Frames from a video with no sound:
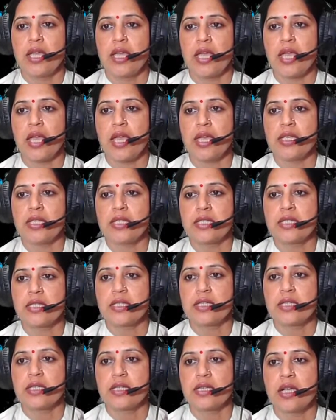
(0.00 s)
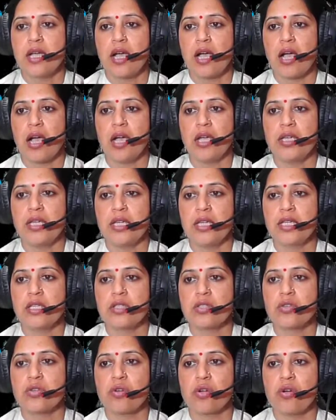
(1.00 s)
Has
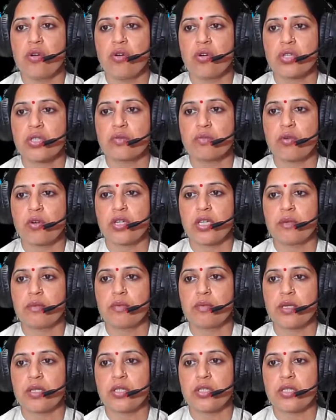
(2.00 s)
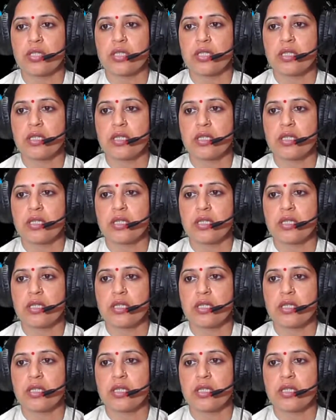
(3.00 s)
highest osmotic pressure.